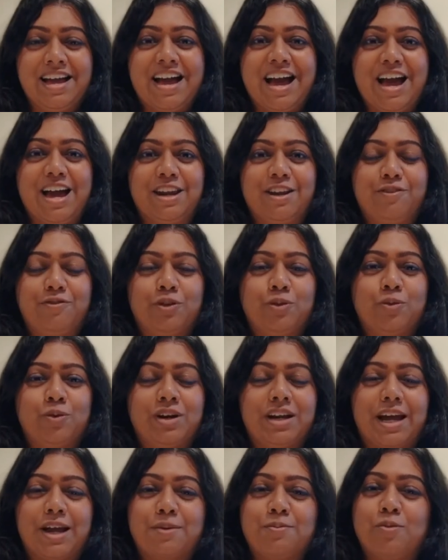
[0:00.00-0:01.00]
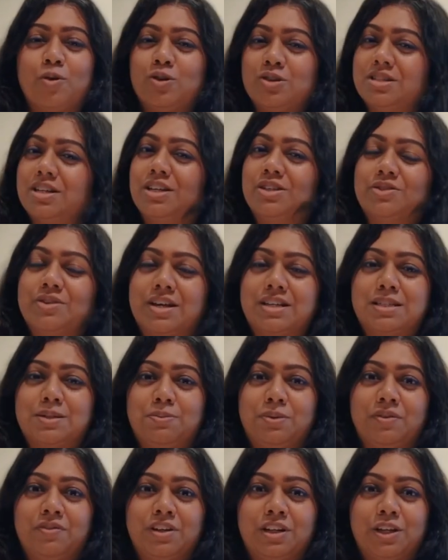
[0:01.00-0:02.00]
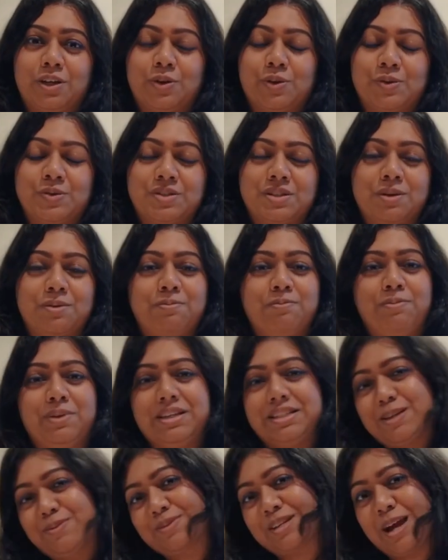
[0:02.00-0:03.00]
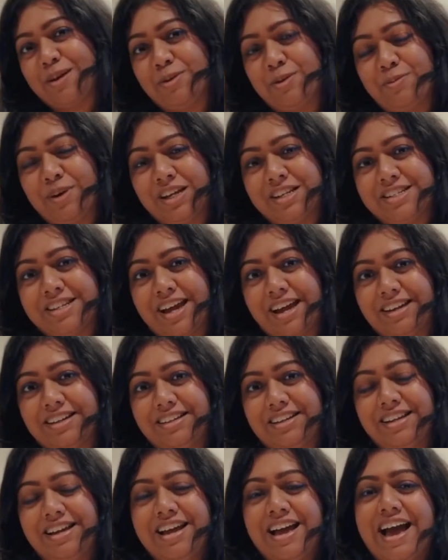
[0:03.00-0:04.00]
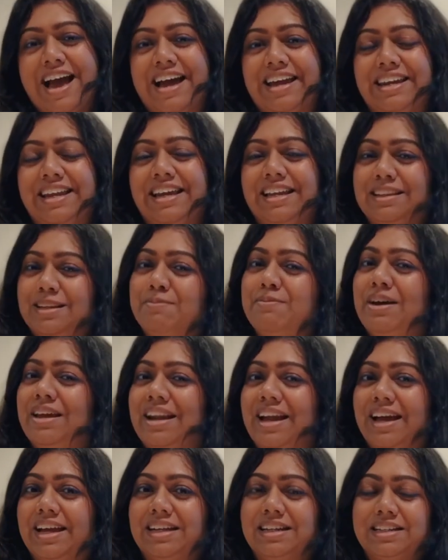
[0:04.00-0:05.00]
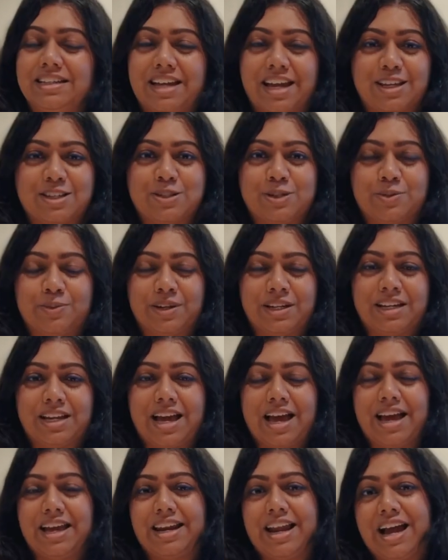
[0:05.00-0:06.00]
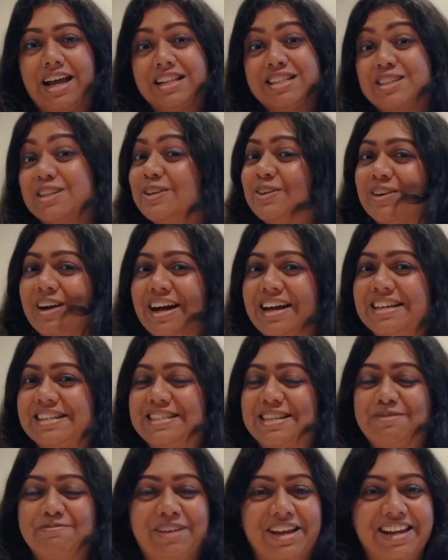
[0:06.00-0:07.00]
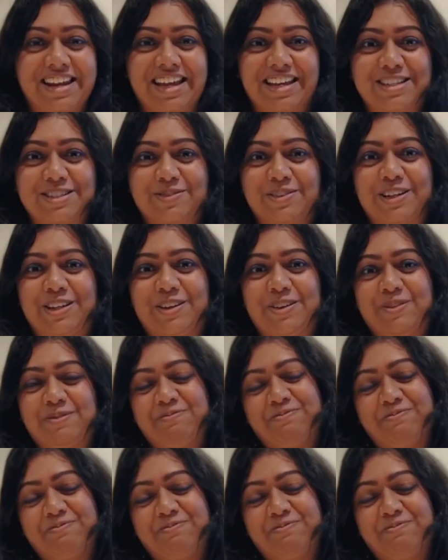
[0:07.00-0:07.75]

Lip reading: And if you would like more such recipe videos, please subscribe to my channel and hit the bell icon next to it. And I'll see you guys in my next video.